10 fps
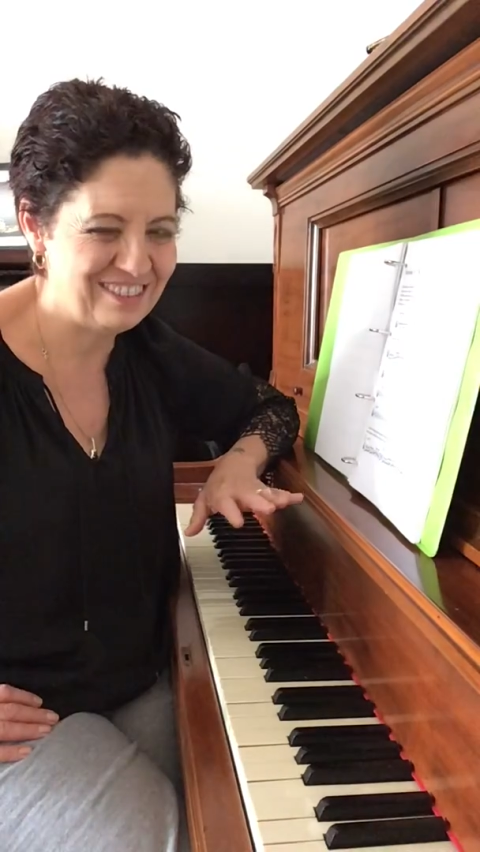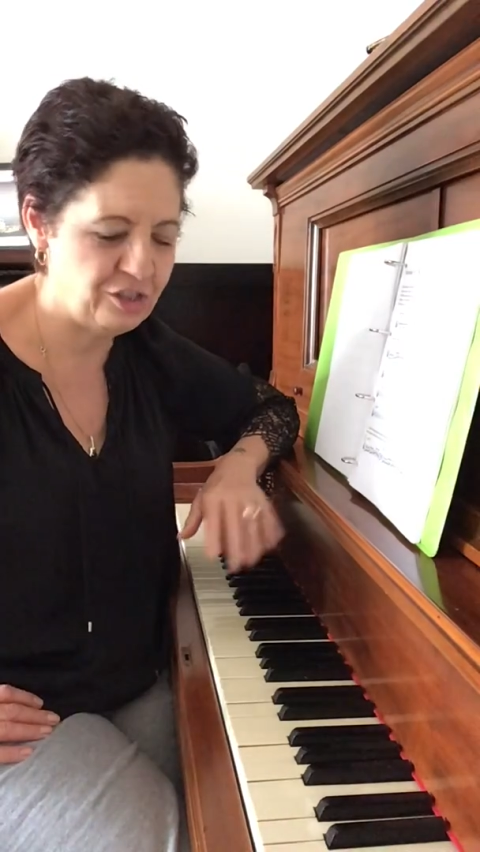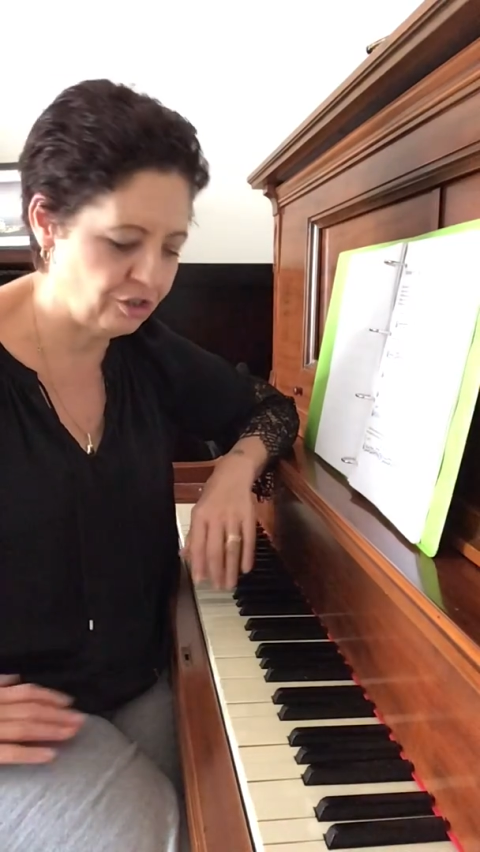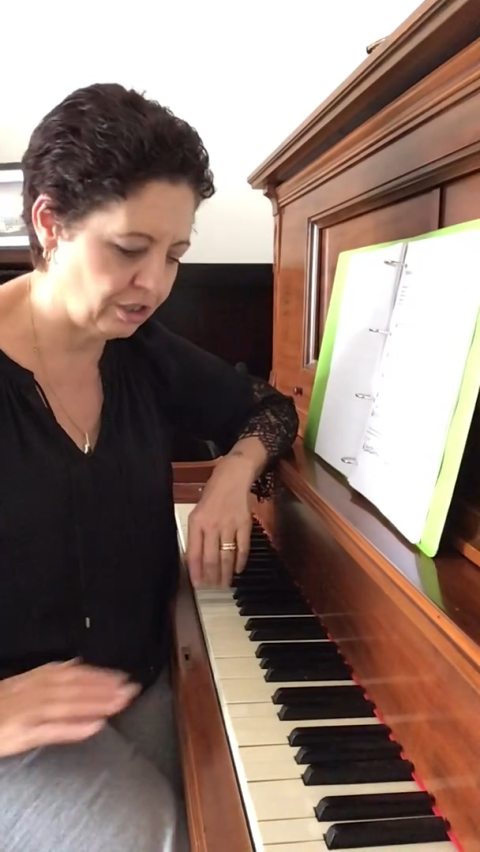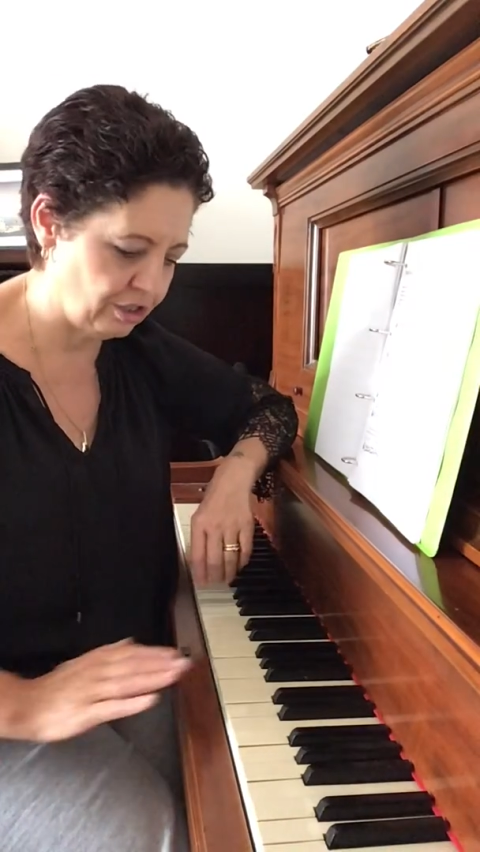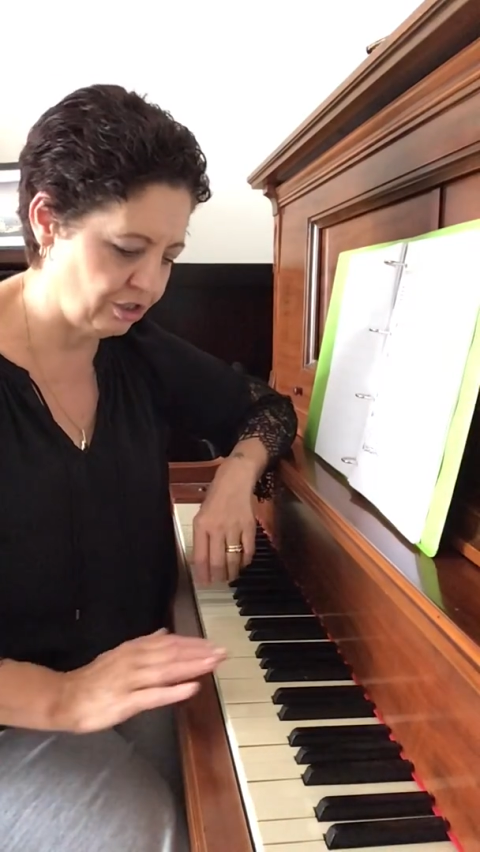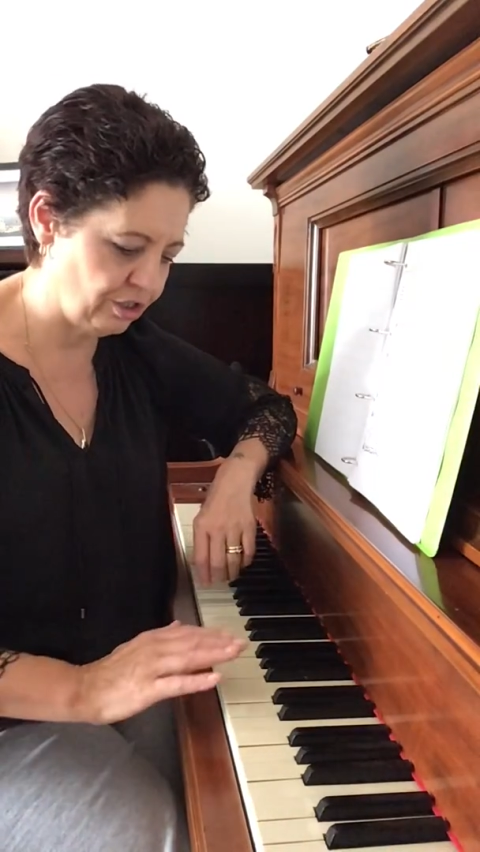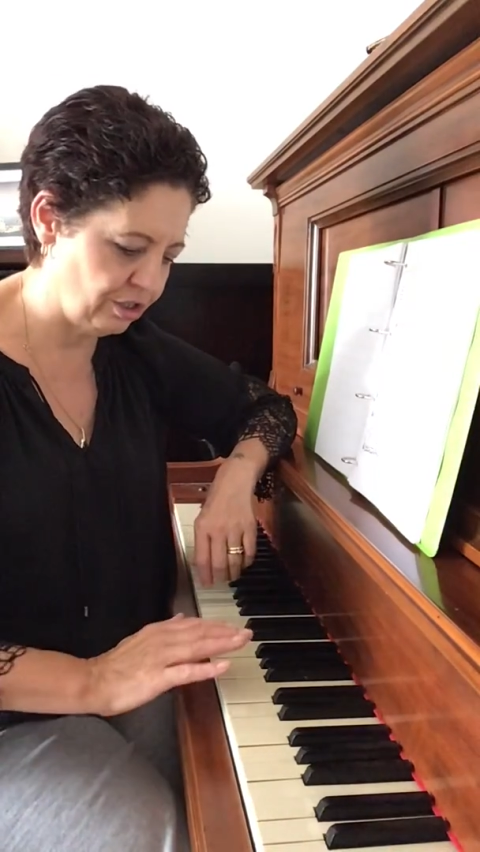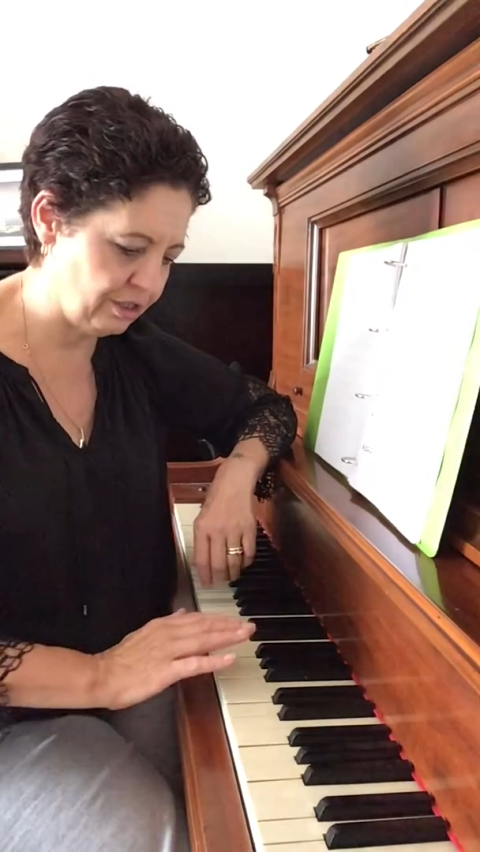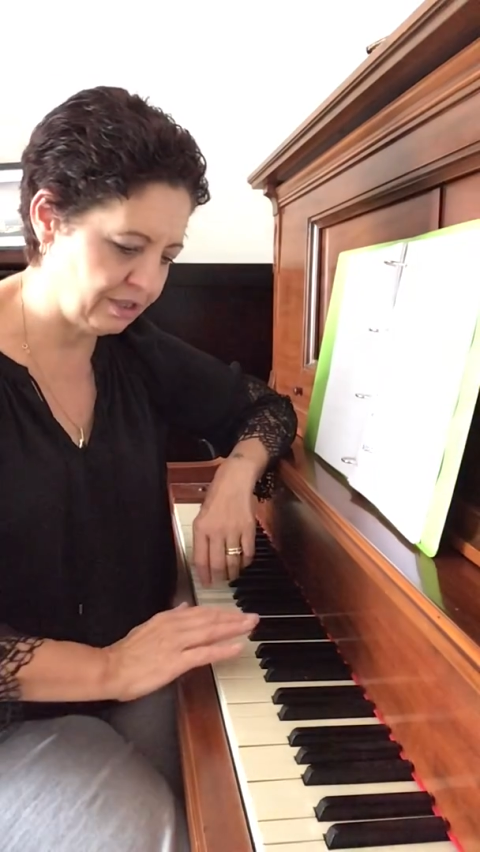You can
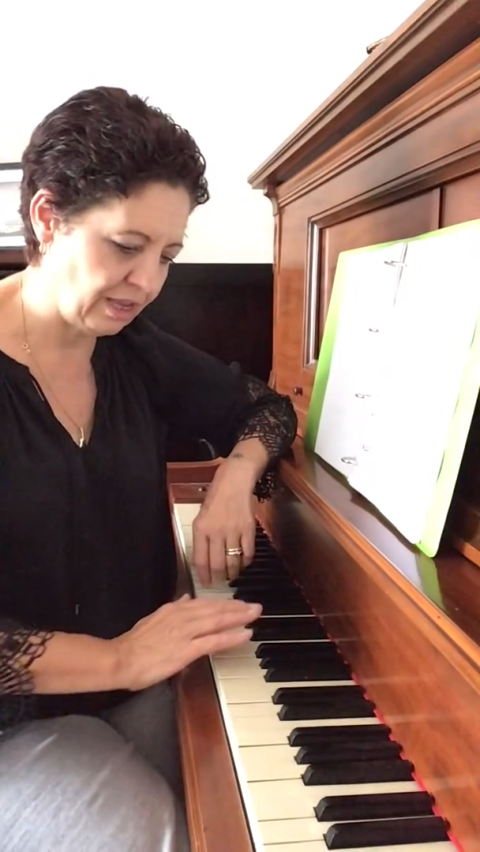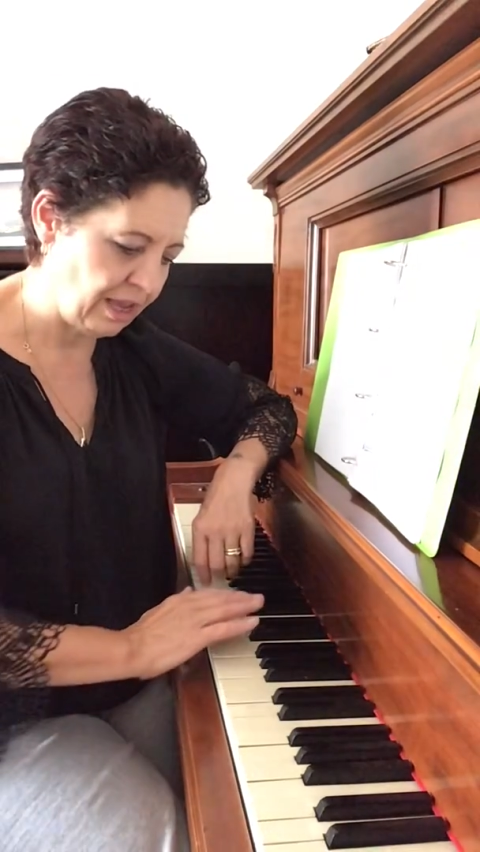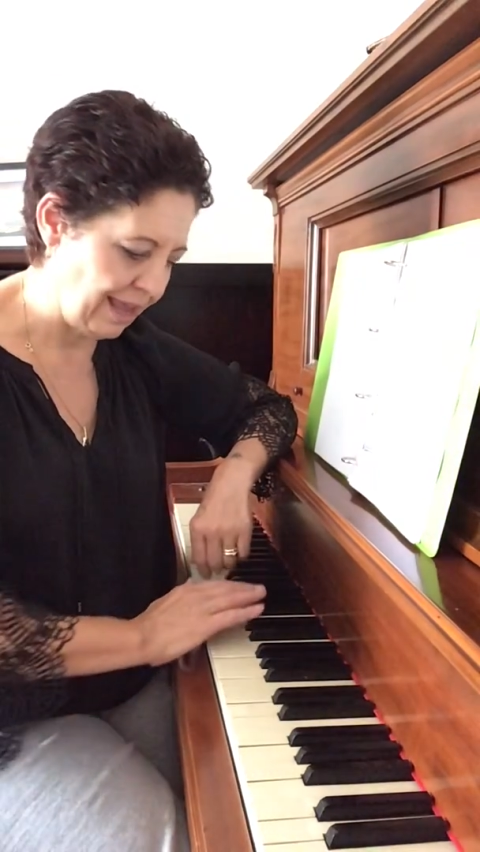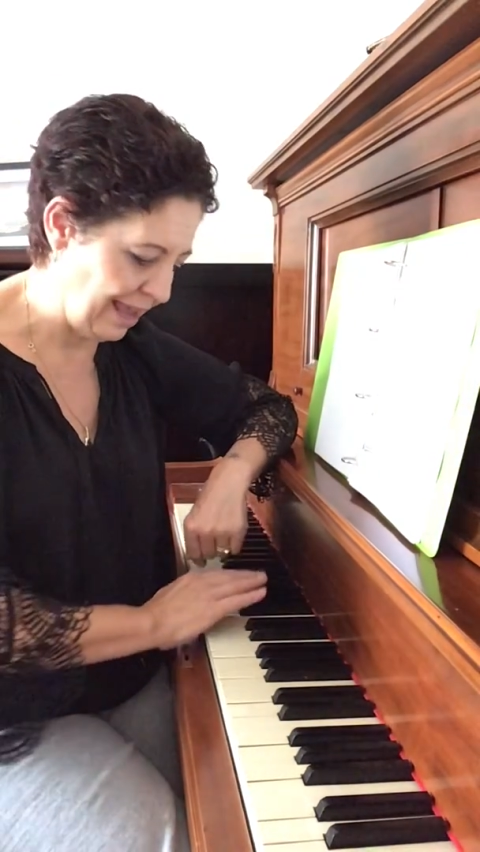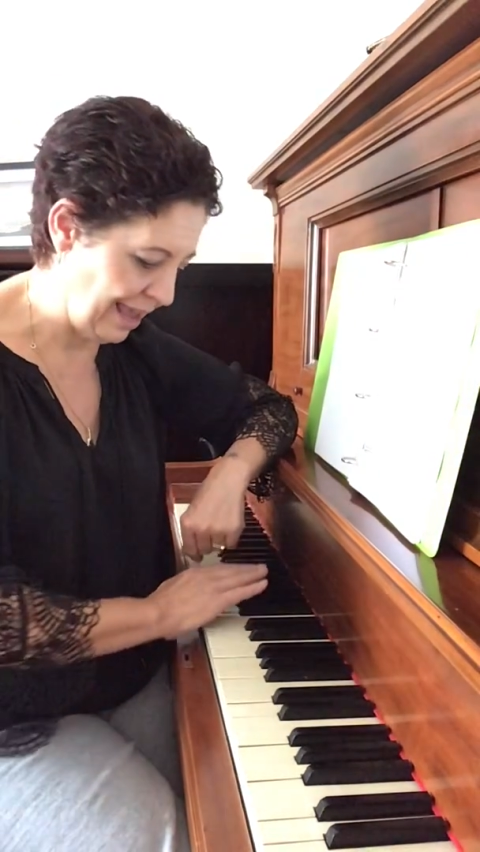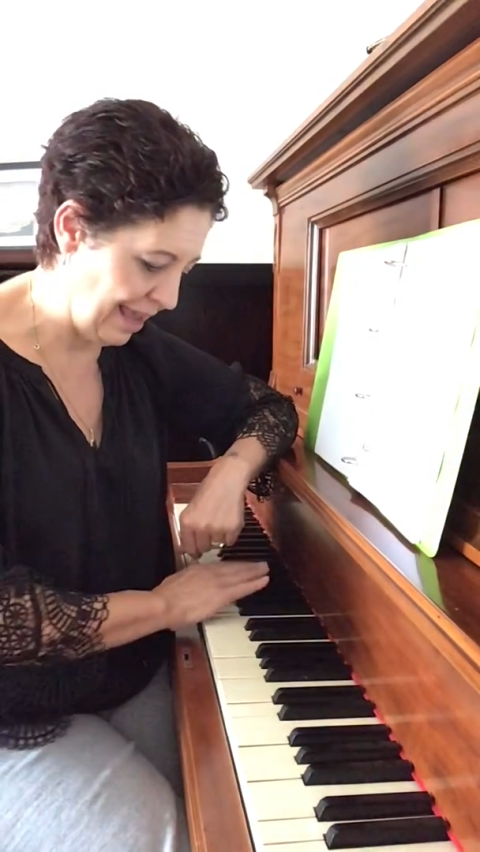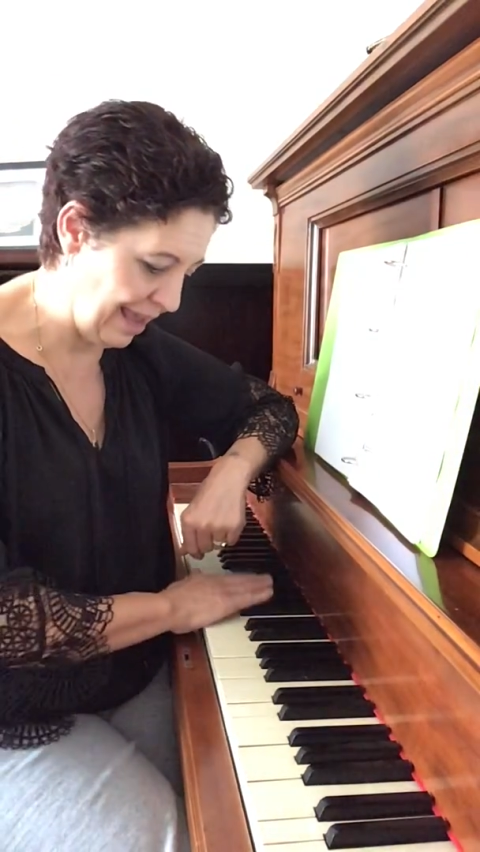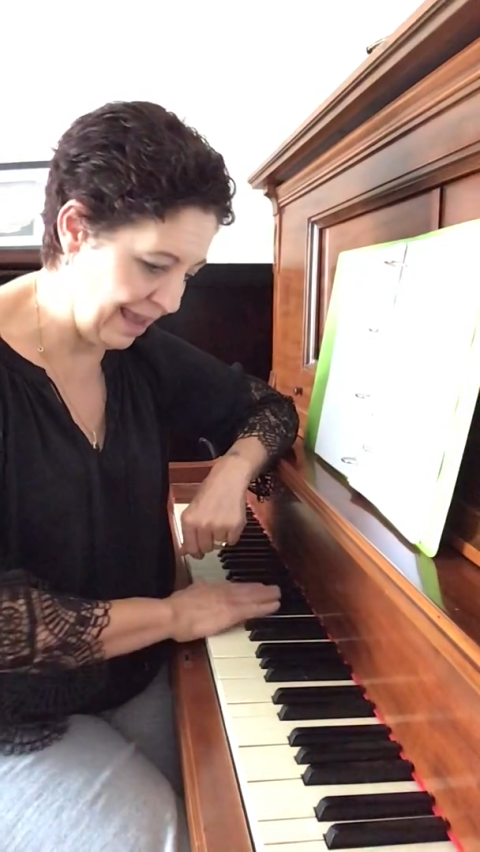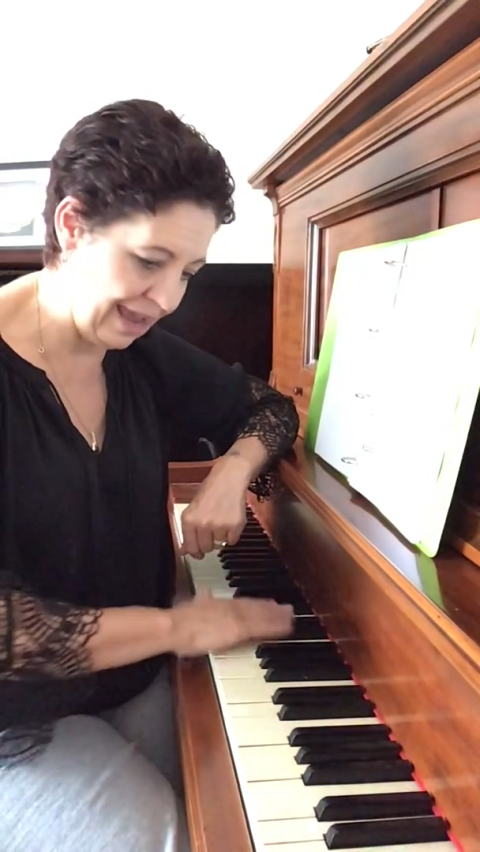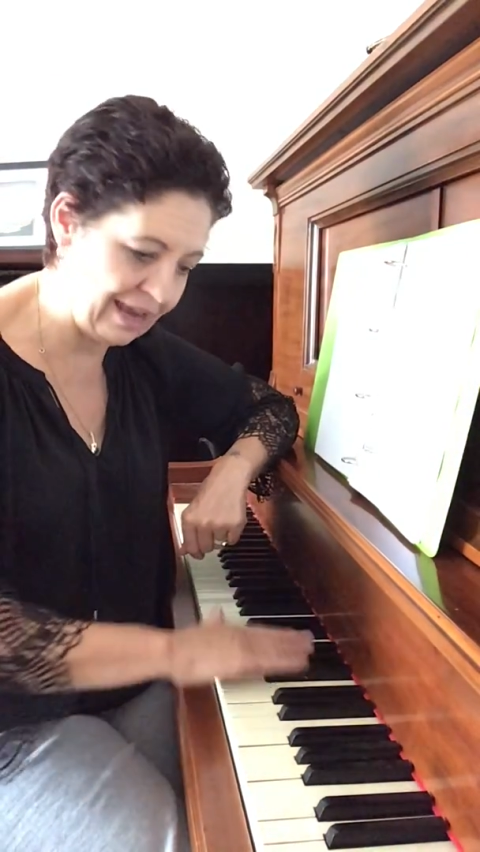choose
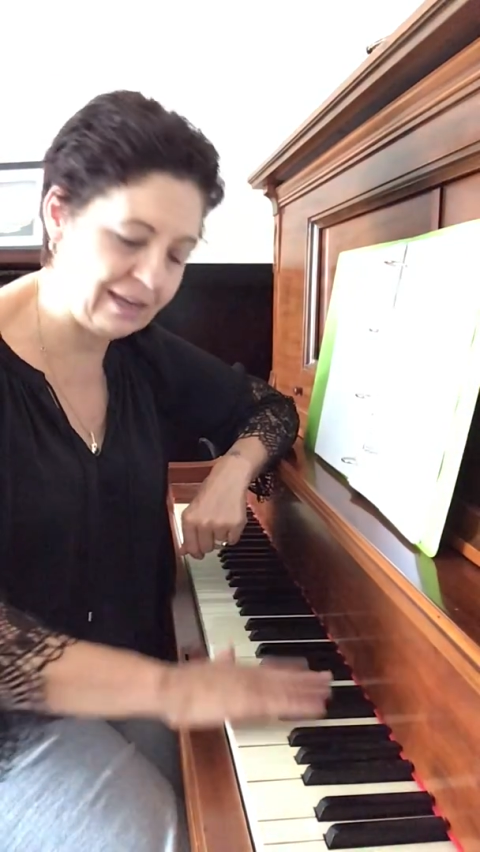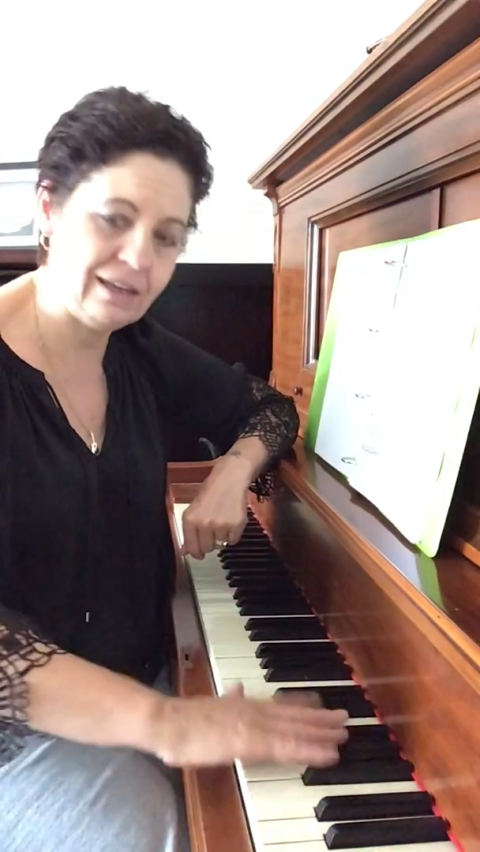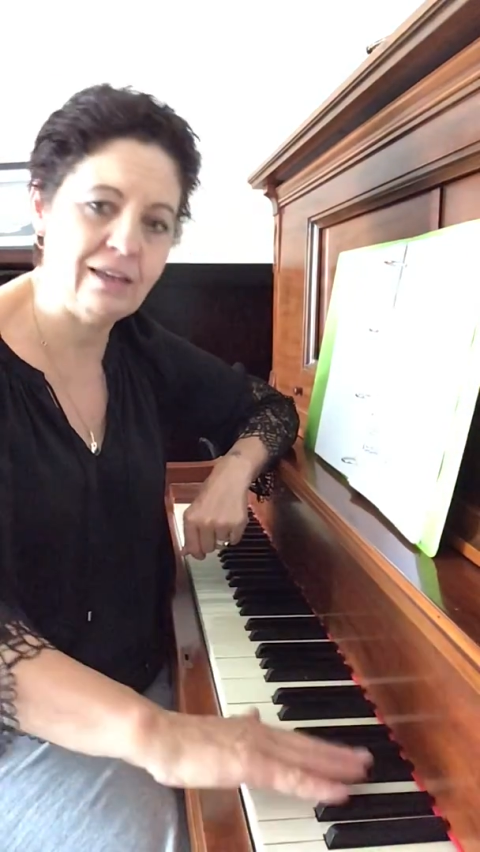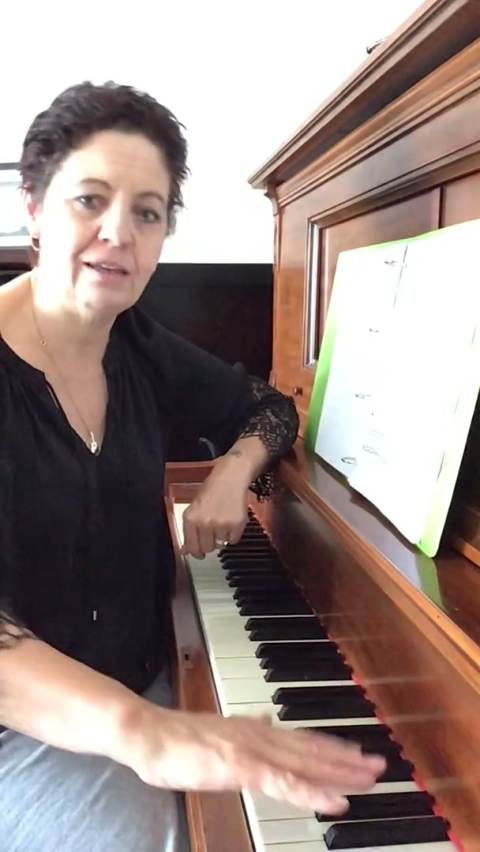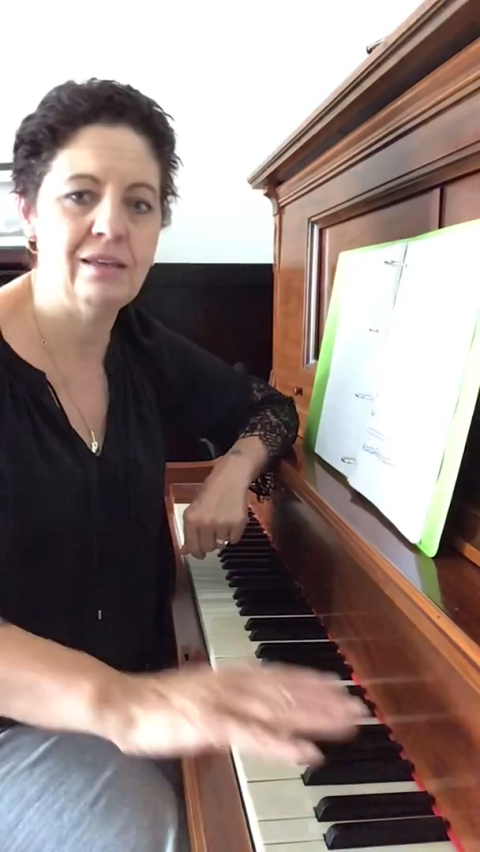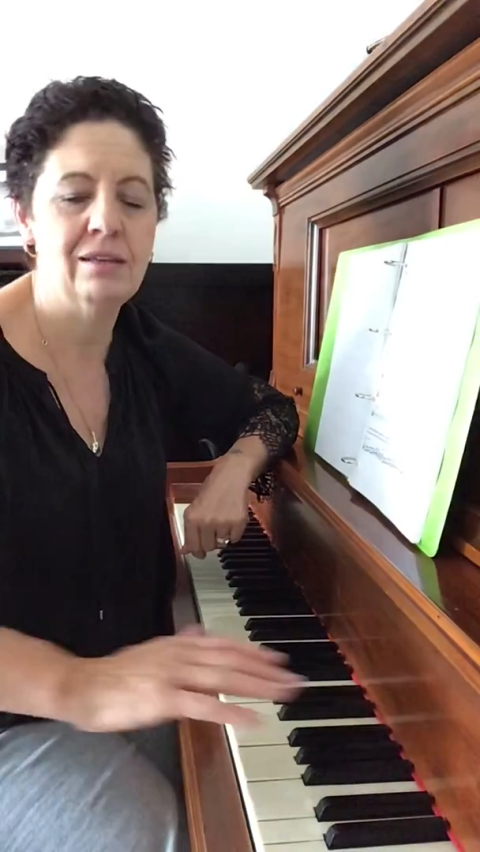any